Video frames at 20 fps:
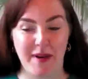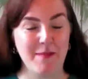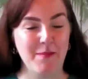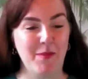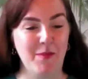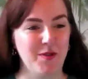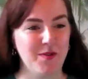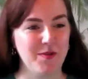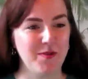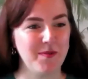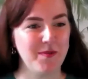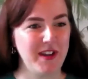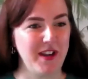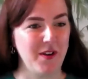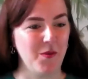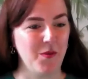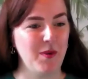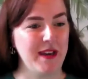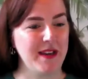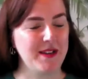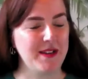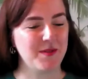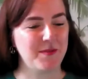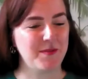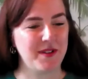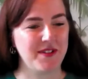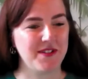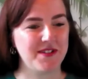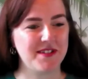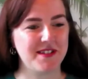more, you know, weeks or
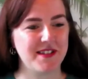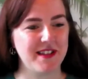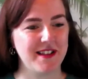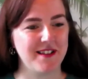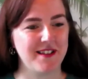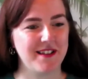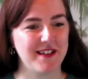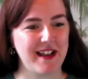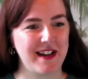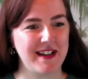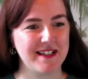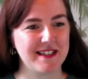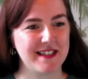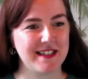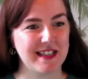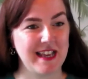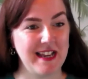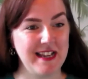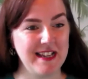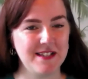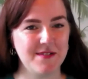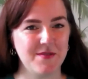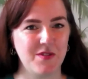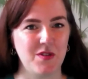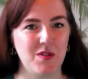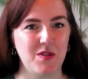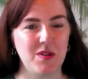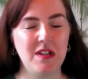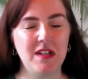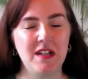months that's the case
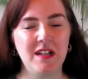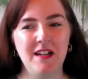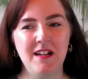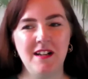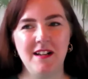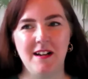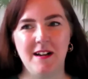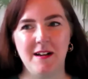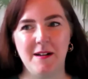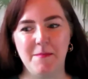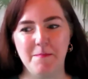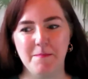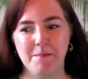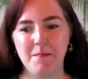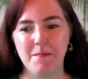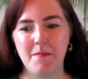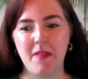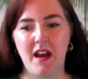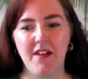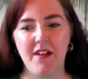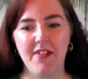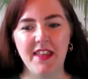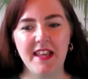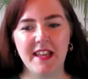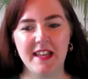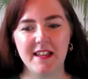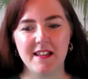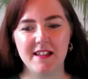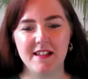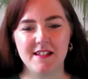for. I
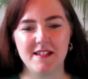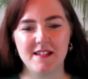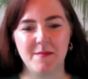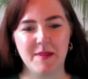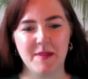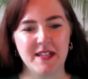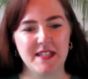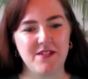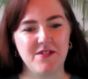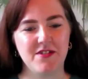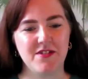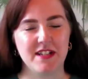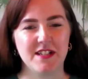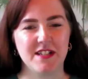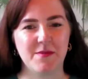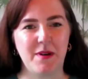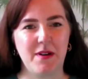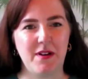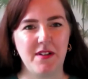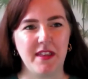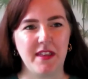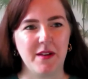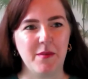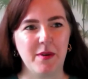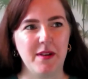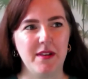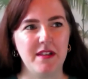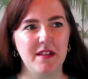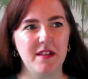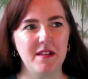think something that's interesting as well, I think
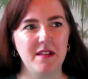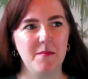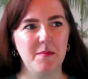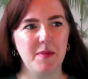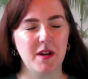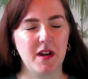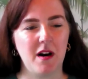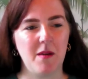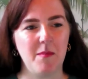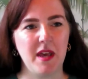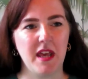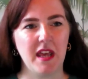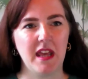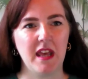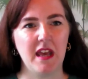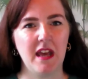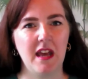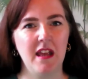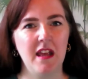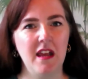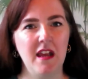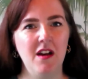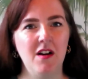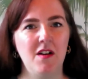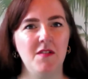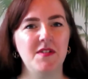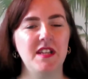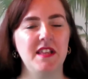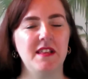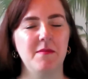we're becoming,
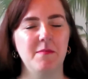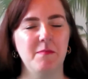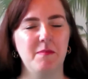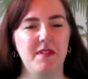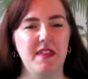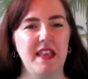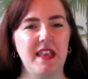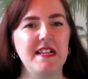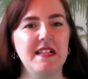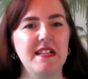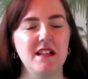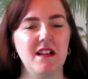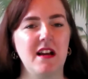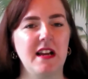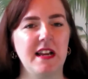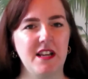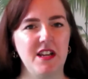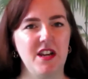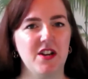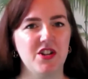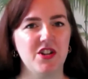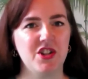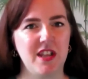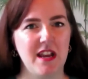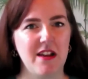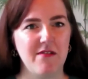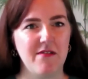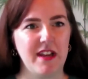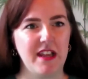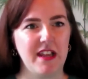obviously things like nudge
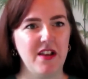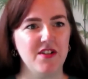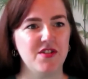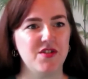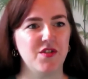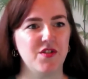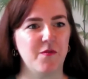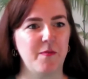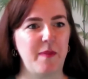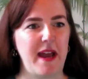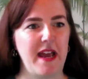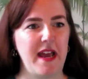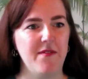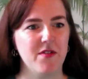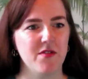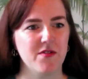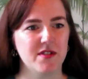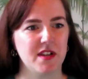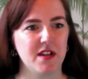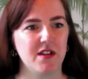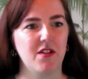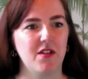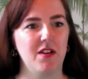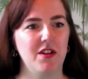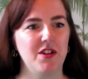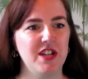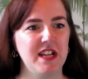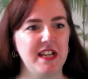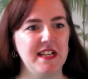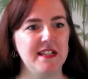theory, those sort of behavioural
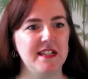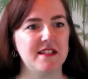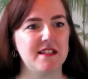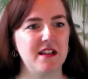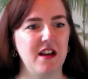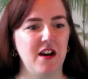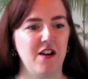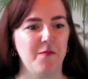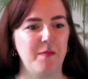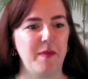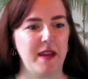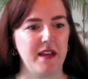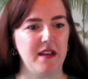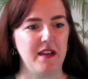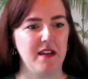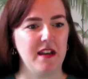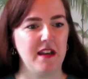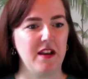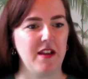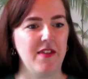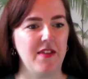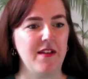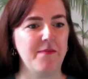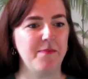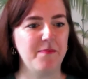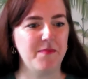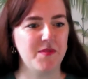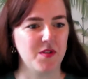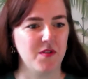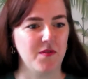psychologies have been, you know, they're
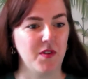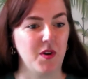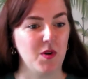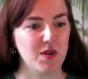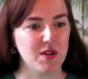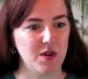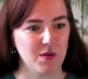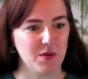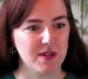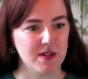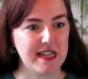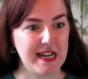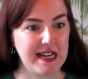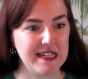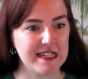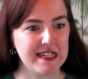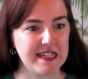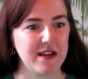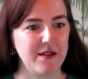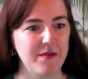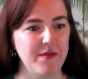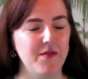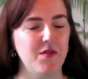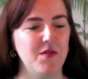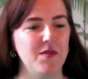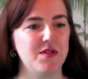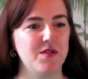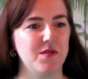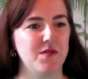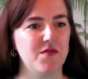sort of long standing. We've
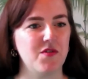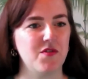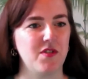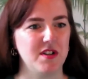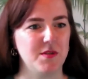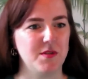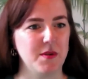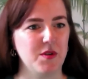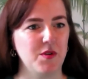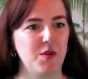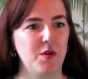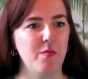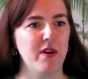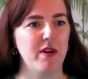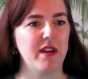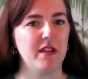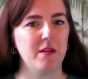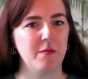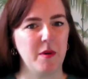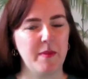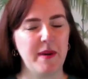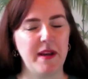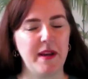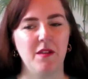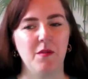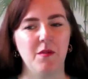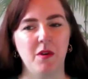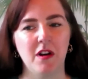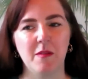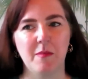always sort of tried to incorporate them a bit in
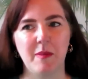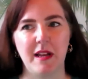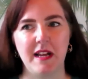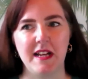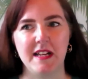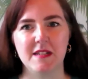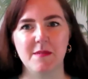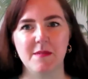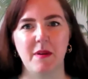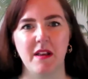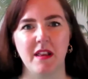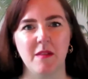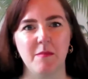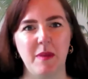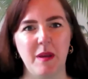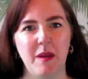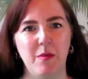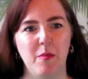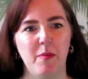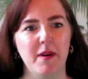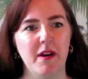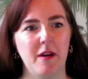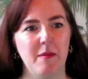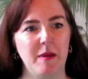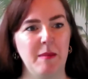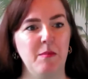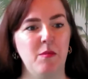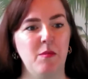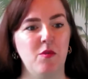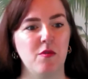the workplace, but I think people are
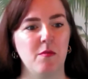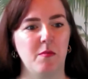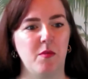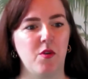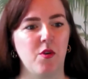becoming more and more